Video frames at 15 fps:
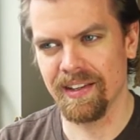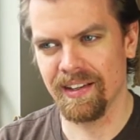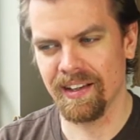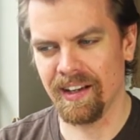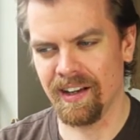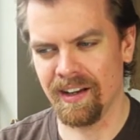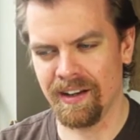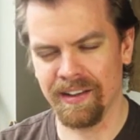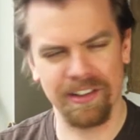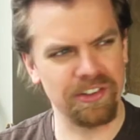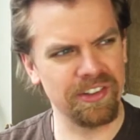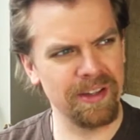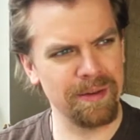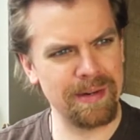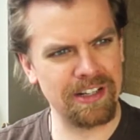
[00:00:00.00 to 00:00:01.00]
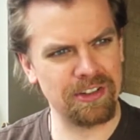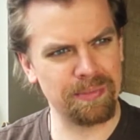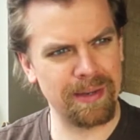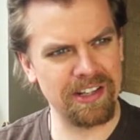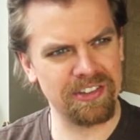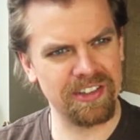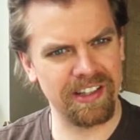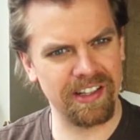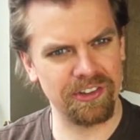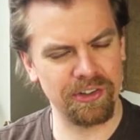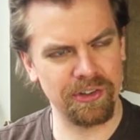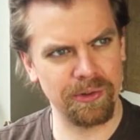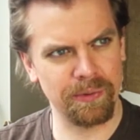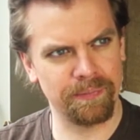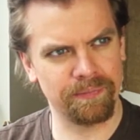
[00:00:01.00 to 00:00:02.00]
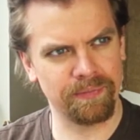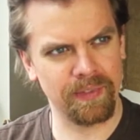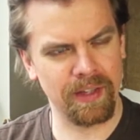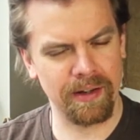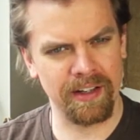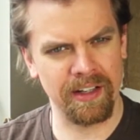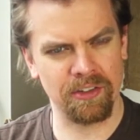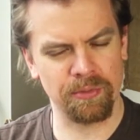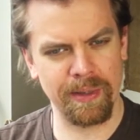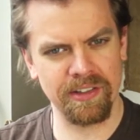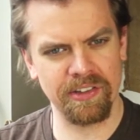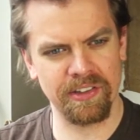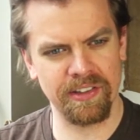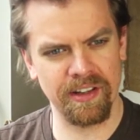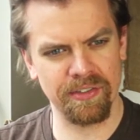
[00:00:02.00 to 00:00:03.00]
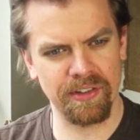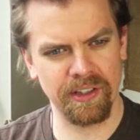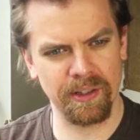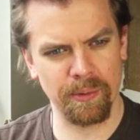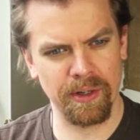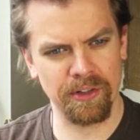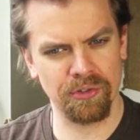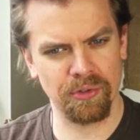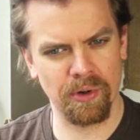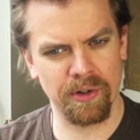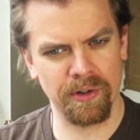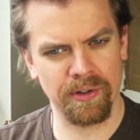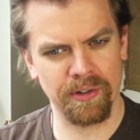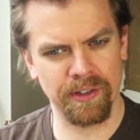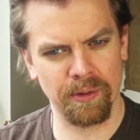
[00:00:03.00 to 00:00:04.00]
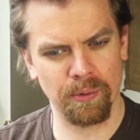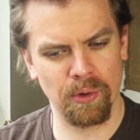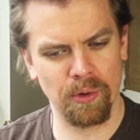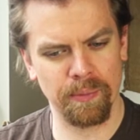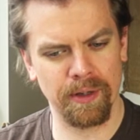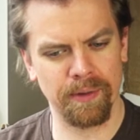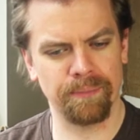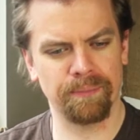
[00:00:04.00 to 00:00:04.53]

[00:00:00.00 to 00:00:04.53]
There's a little bit of spice in there too. I mean, the spice is definitely way stronger in the aroma.